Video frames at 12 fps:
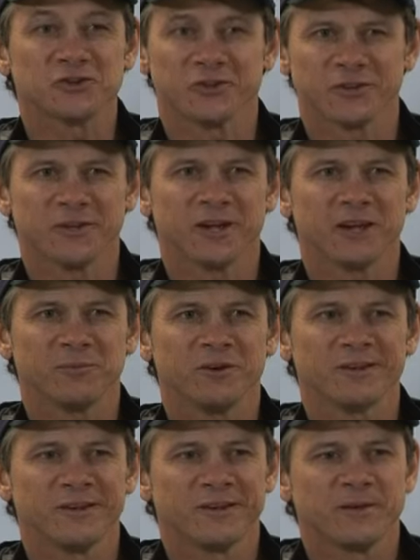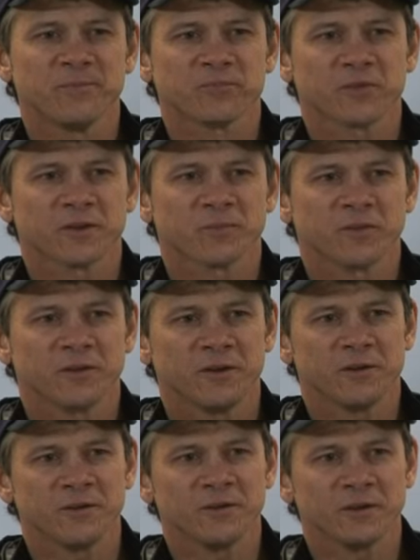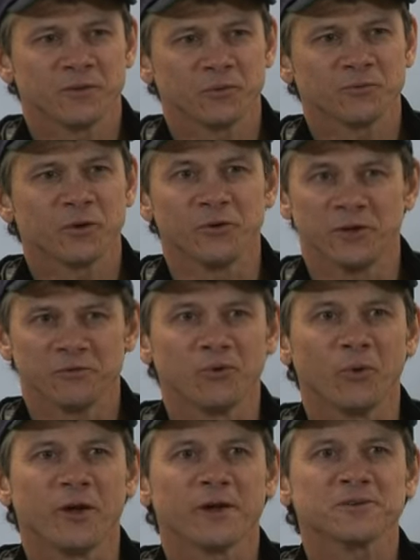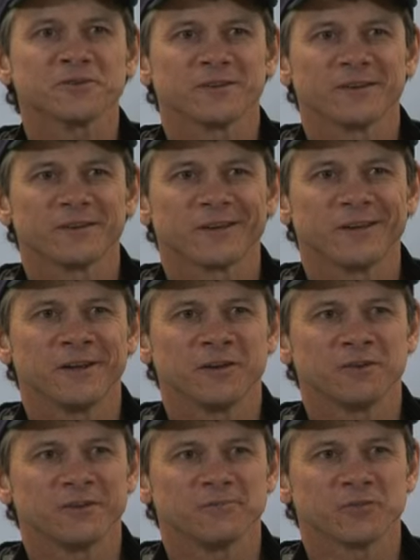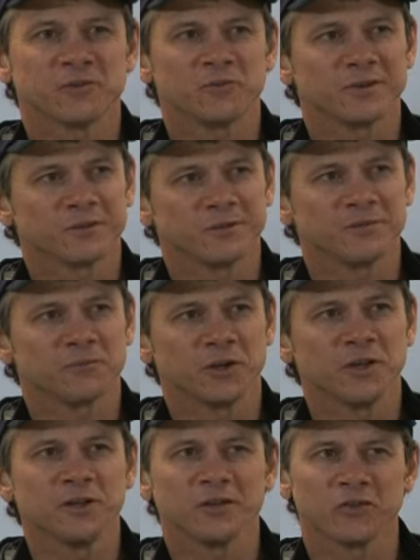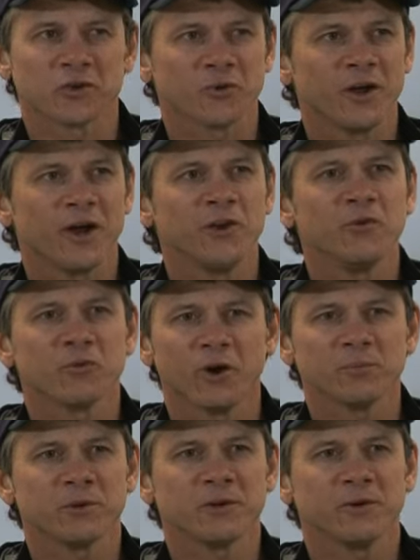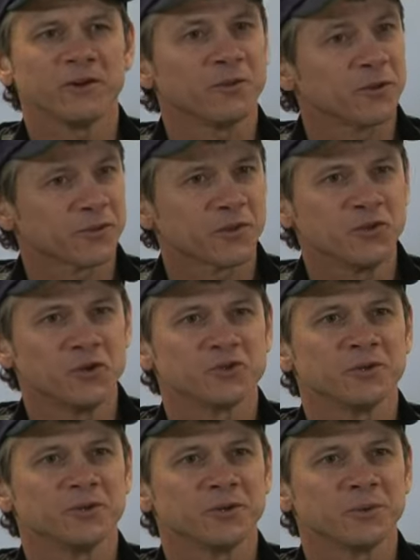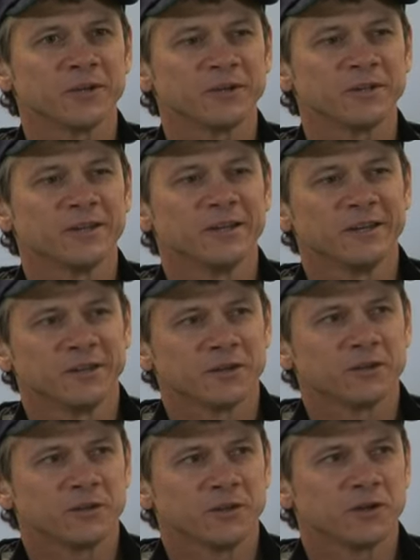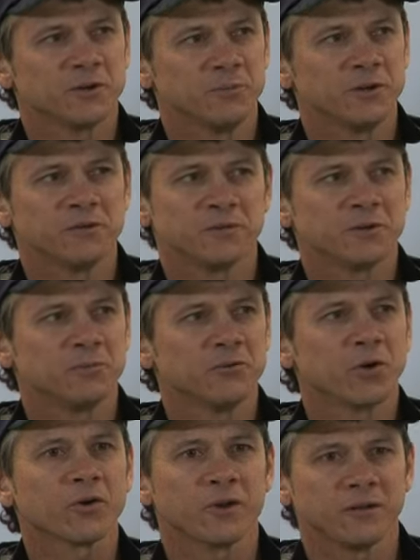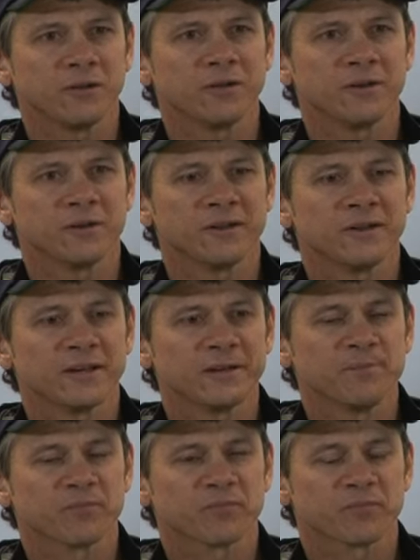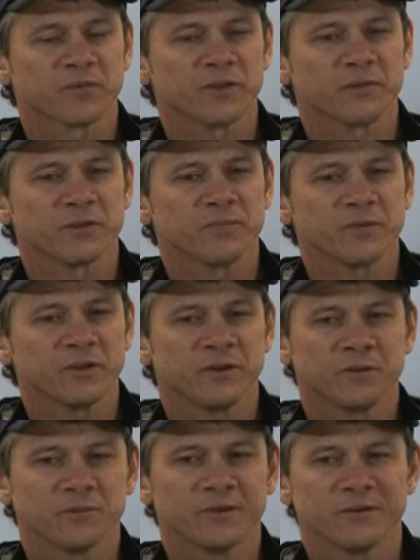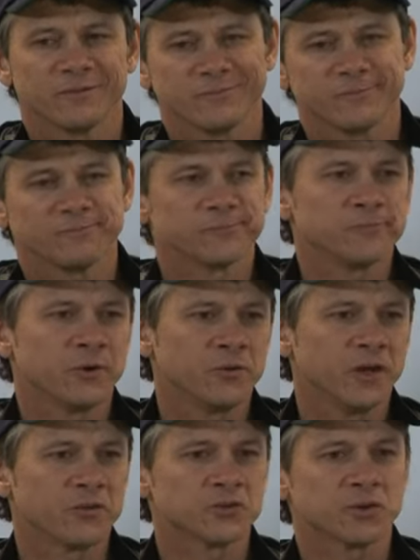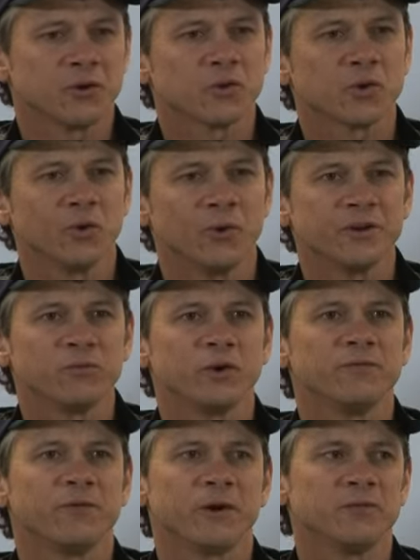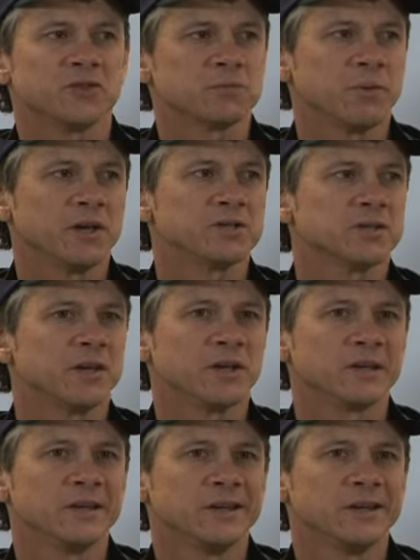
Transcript: to the game. And you know, we've got near full house, and if we can get the crowd in right behind it like they usually do, and you know, it'll be rocking. And you know, on the other side of the coin, if we find the space there,